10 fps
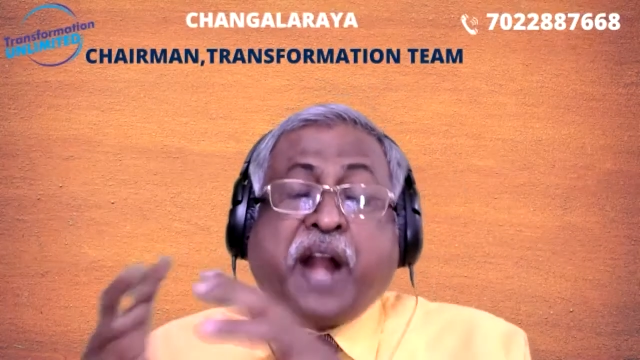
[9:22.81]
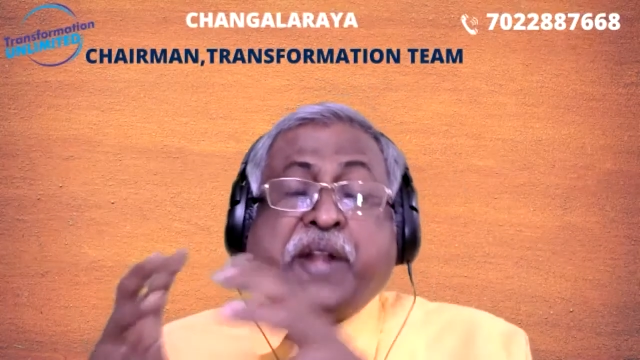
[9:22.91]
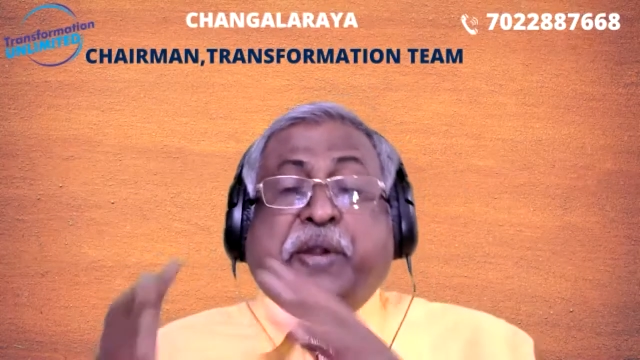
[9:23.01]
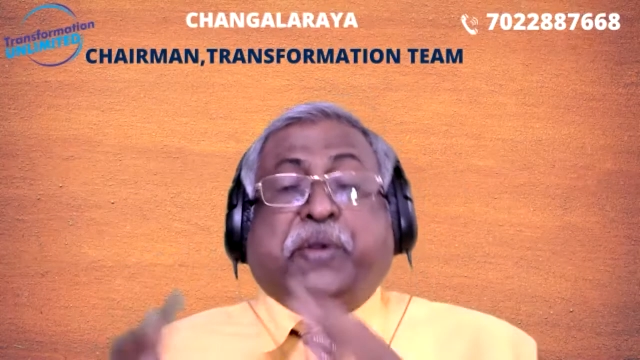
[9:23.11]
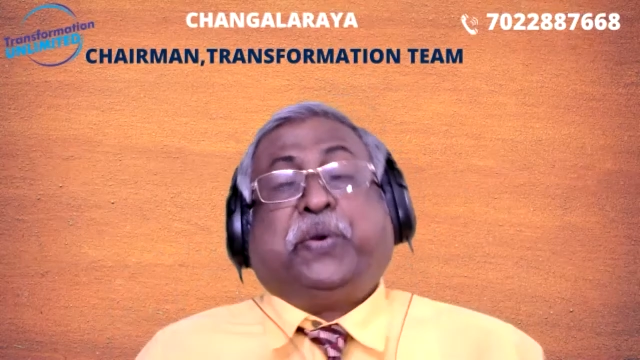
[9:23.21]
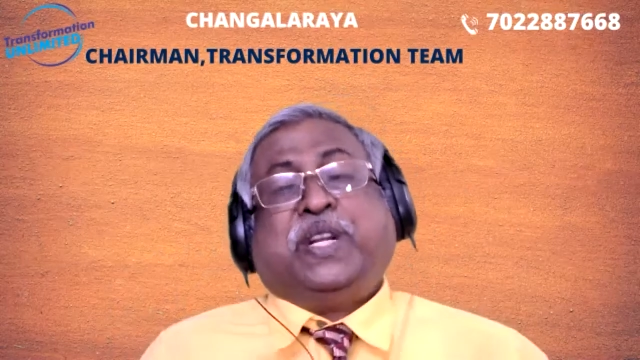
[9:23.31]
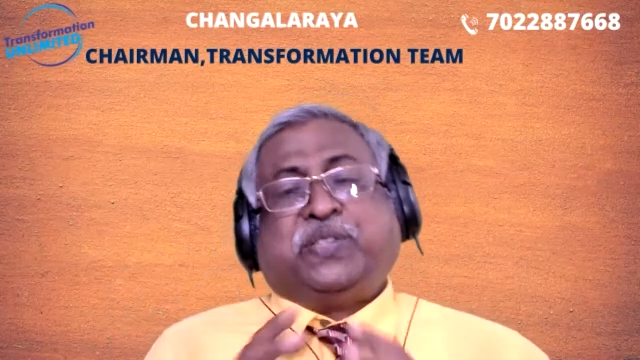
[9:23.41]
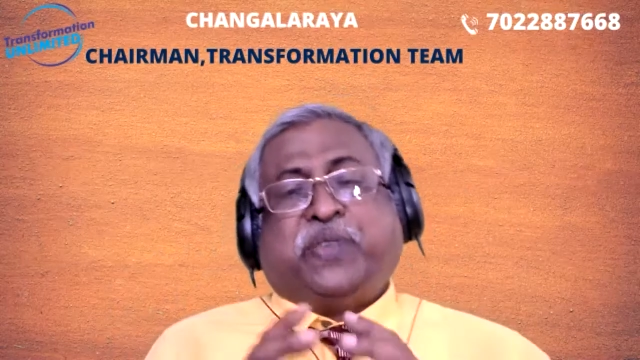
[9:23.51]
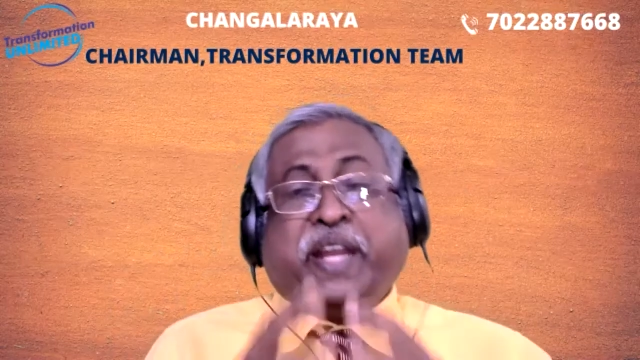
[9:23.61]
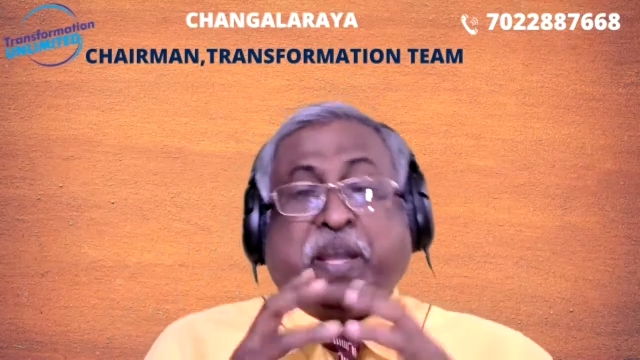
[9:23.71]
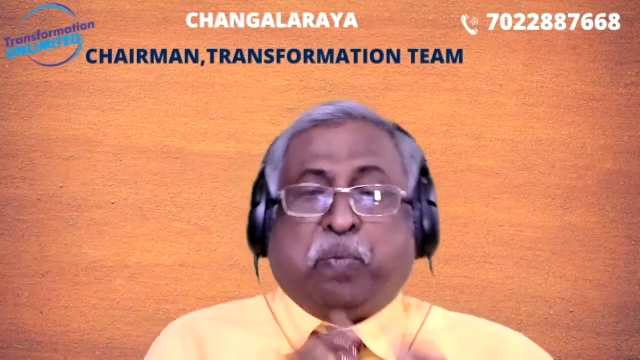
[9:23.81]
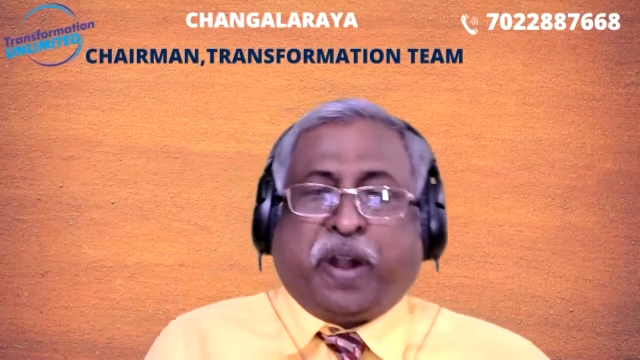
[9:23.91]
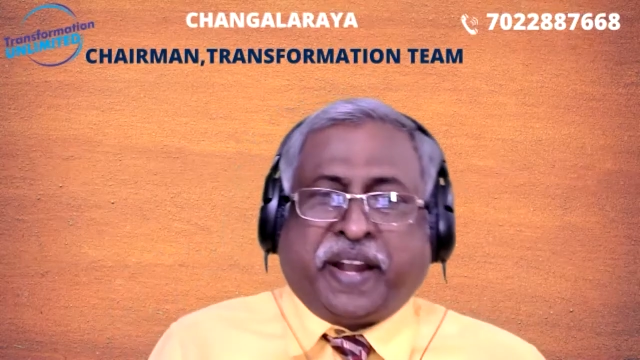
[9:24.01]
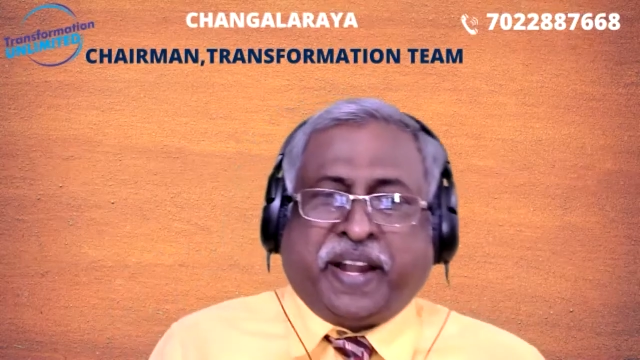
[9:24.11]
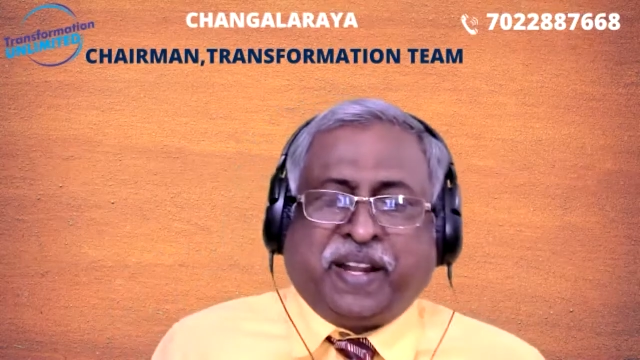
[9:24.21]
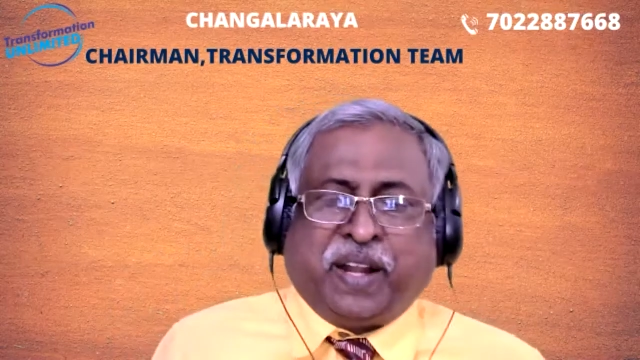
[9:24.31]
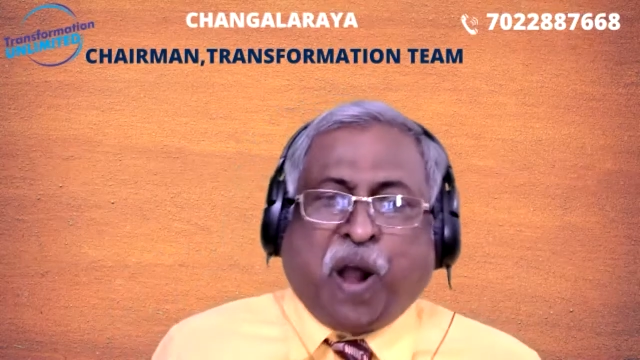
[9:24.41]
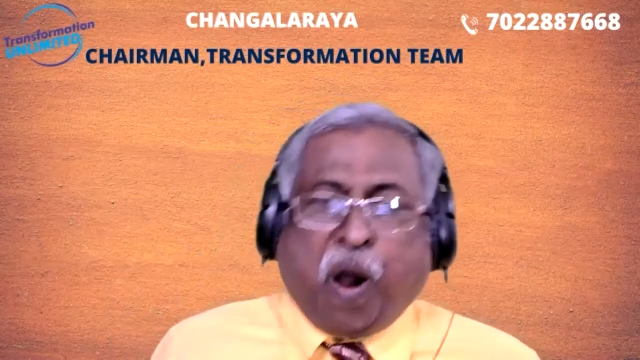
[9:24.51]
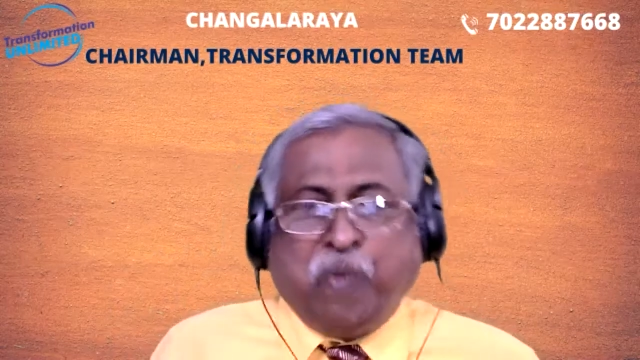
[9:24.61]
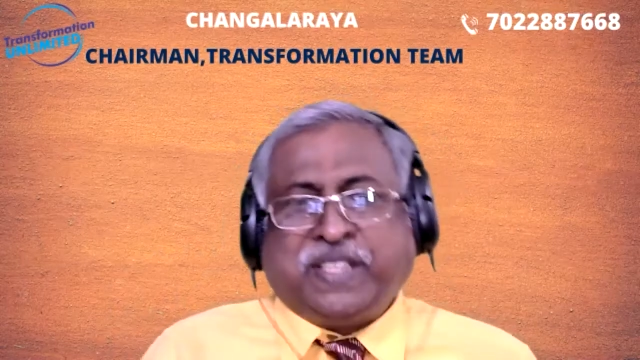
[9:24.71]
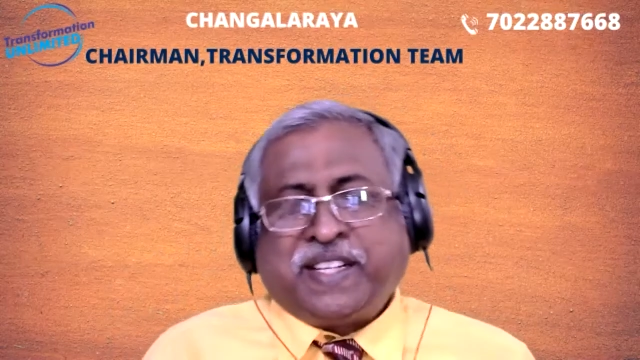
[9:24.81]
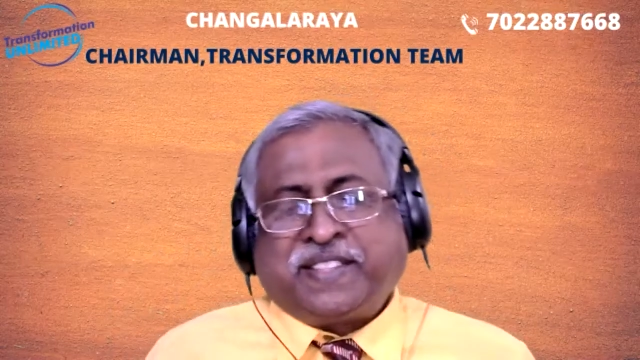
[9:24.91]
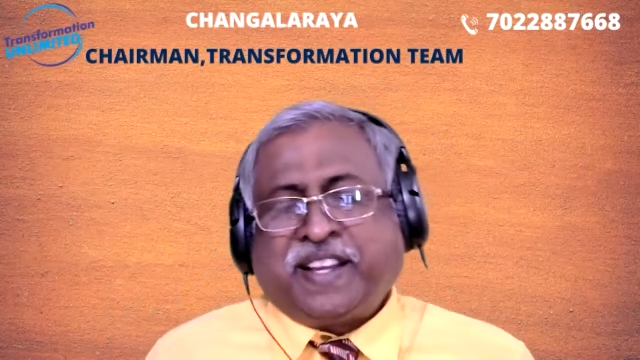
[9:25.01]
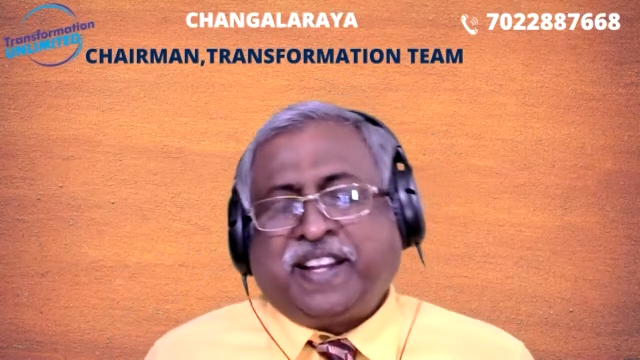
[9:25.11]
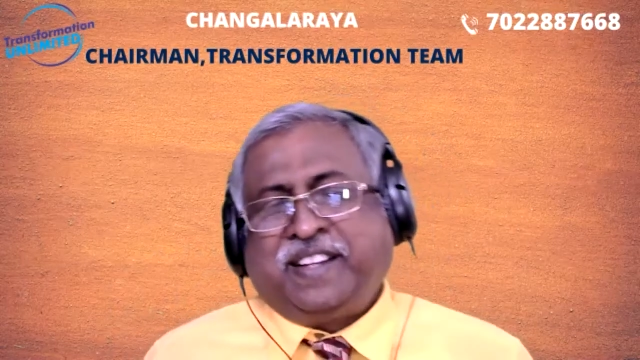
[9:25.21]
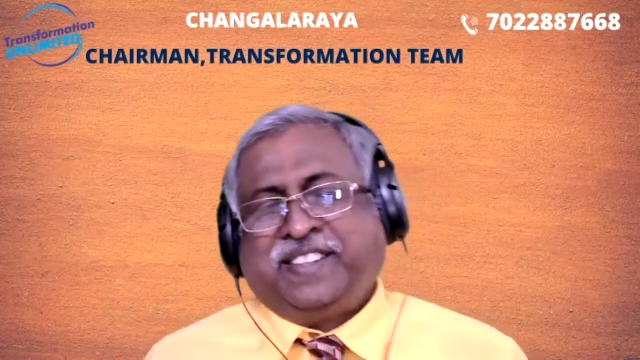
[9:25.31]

attitude is very important how is that sir